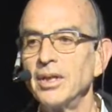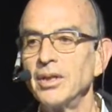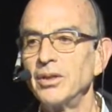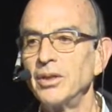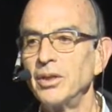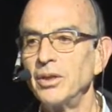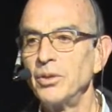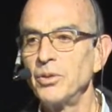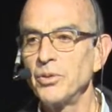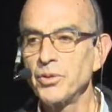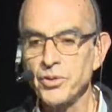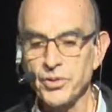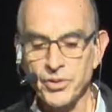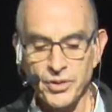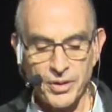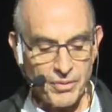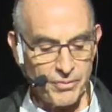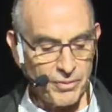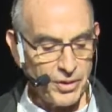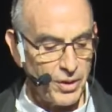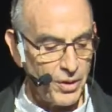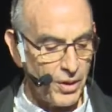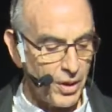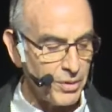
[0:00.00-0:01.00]
the use of
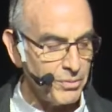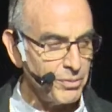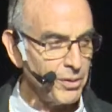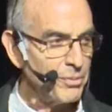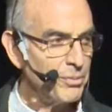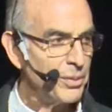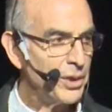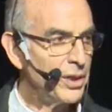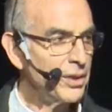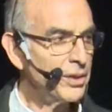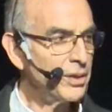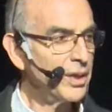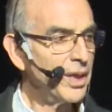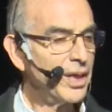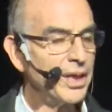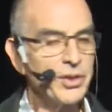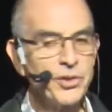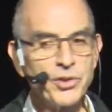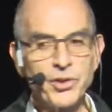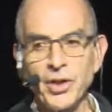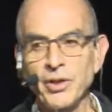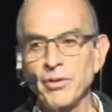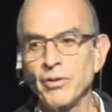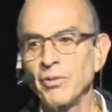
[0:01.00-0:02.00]
the automobile. And
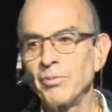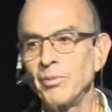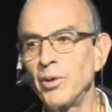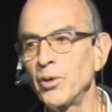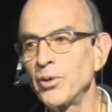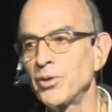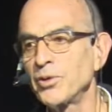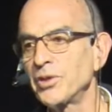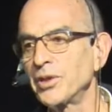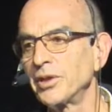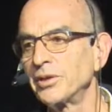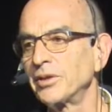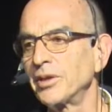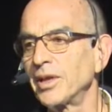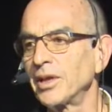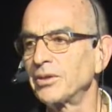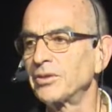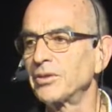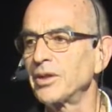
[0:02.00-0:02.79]
General Motors at that